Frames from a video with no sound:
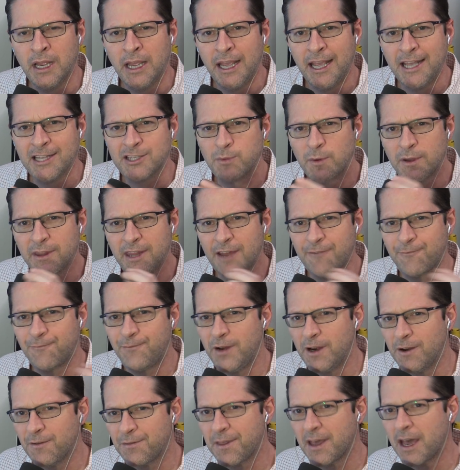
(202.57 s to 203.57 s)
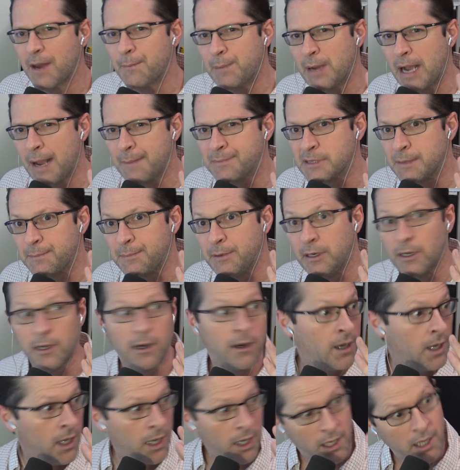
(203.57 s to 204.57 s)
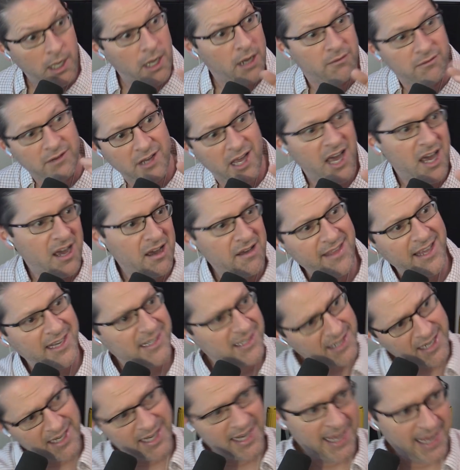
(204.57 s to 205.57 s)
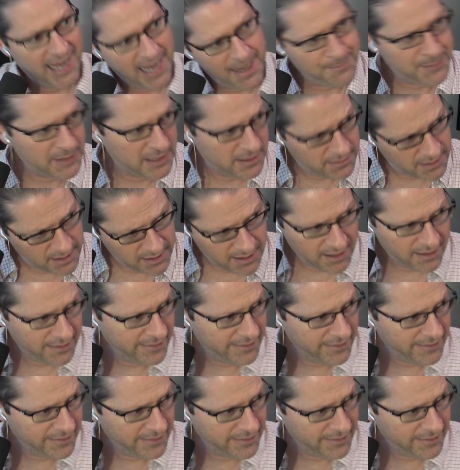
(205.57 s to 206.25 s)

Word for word: It's when that fear thought pops up and you go, oh no, that's going to happen.